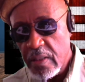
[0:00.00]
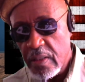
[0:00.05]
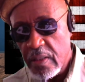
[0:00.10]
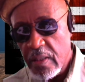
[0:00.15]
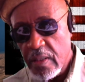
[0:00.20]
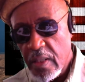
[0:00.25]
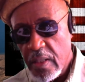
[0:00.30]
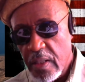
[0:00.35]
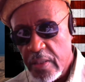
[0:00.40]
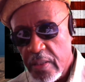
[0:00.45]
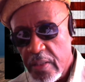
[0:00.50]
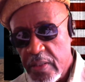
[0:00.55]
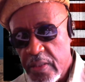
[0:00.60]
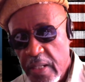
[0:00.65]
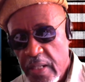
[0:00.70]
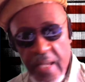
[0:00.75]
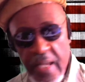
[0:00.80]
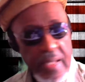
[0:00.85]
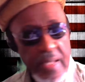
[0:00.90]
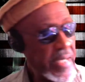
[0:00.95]
See?
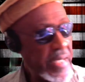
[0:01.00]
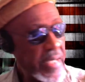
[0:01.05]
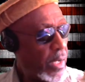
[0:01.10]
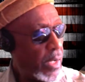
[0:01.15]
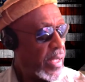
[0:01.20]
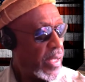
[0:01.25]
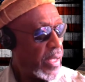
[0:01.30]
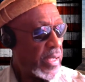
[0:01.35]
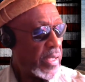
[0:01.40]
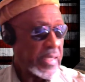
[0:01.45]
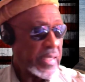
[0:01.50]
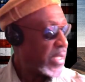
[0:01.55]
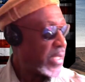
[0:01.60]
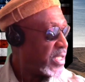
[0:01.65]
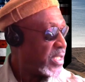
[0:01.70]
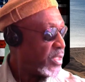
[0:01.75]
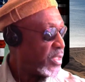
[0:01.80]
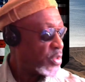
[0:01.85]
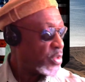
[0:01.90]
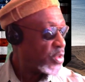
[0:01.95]
Now, that deals
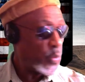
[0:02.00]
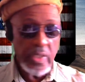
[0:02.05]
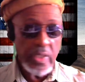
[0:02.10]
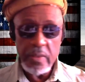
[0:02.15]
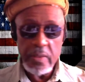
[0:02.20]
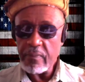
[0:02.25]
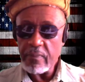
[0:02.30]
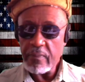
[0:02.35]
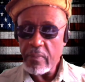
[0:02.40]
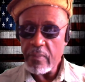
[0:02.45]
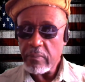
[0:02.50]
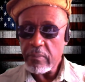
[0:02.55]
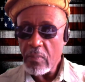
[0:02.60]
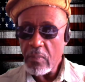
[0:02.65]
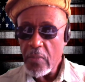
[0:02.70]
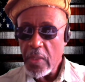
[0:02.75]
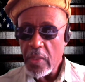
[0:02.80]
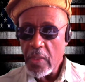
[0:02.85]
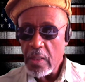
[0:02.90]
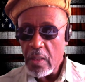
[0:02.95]
with,
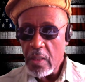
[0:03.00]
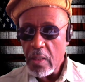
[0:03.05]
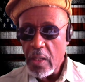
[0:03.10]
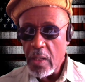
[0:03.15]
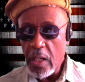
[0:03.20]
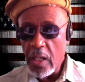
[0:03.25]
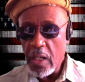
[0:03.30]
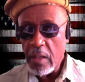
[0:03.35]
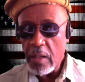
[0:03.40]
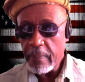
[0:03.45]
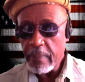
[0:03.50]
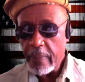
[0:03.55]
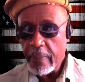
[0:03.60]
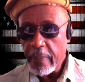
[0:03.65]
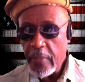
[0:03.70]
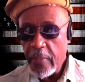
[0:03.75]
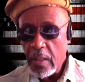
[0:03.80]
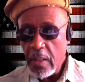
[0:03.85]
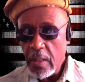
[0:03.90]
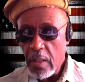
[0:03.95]

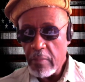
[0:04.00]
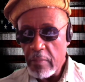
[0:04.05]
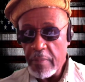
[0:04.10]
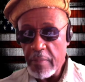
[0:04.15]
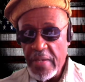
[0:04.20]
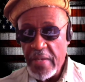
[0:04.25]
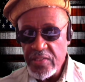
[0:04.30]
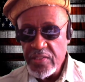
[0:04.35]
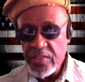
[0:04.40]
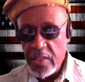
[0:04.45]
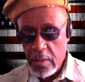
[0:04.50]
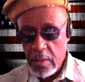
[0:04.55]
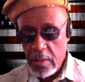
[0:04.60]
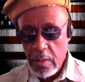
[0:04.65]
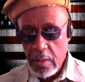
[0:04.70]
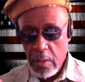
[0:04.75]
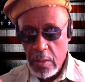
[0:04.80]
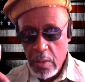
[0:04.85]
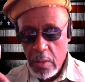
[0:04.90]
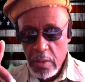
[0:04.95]
remember I said,
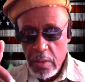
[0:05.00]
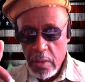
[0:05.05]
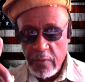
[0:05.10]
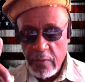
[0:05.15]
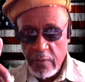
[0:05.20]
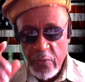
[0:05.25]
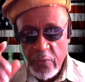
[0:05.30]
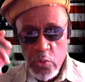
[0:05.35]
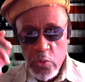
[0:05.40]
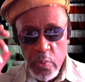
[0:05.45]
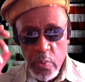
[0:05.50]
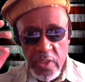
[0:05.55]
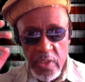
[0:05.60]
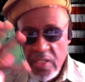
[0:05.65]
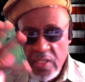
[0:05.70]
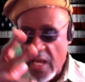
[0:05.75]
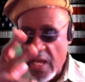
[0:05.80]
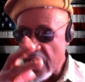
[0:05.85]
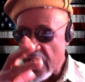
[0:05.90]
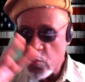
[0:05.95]
the first one is
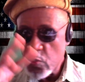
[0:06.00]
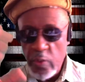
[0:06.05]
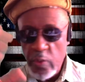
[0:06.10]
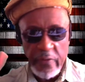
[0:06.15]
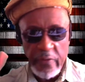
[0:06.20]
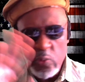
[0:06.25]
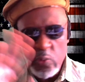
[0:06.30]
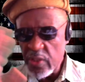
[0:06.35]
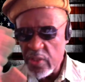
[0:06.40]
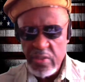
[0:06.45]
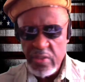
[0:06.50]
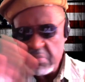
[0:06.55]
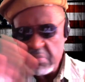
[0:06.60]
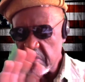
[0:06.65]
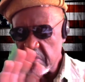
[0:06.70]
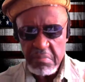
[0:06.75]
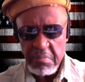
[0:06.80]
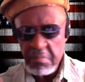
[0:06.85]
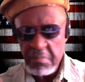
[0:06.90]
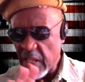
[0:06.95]
consequence force.
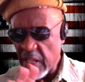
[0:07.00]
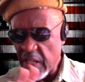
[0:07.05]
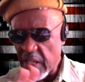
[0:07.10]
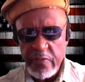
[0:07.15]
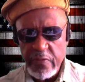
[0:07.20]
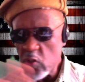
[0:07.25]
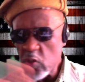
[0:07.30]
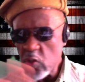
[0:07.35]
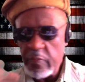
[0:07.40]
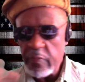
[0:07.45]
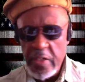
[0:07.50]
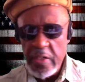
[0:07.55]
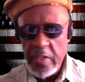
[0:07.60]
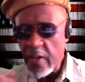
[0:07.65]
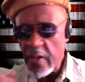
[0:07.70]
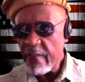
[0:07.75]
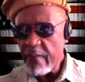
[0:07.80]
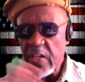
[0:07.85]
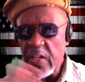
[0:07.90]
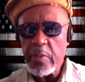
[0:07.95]
That's the first
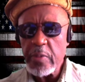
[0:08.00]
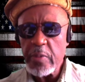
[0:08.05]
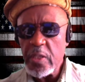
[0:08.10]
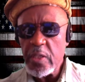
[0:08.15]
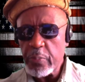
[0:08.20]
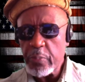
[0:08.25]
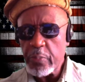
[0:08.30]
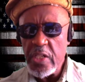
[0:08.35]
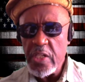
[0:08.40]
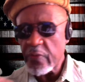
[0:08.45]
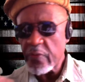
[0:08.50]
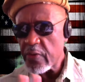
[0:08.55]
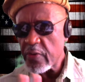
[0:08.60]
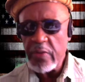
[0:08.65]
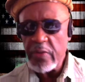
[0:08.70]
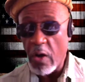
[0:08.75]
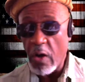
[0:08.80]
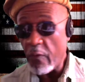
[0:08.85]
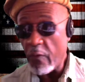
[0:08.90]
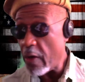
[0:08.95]
fundamental principle of
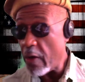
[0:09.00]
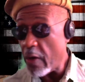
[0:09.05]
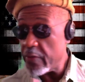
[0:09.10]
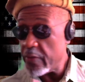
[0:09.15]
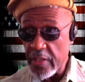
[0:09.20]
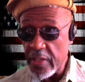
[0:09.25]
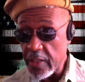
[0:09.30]
everything.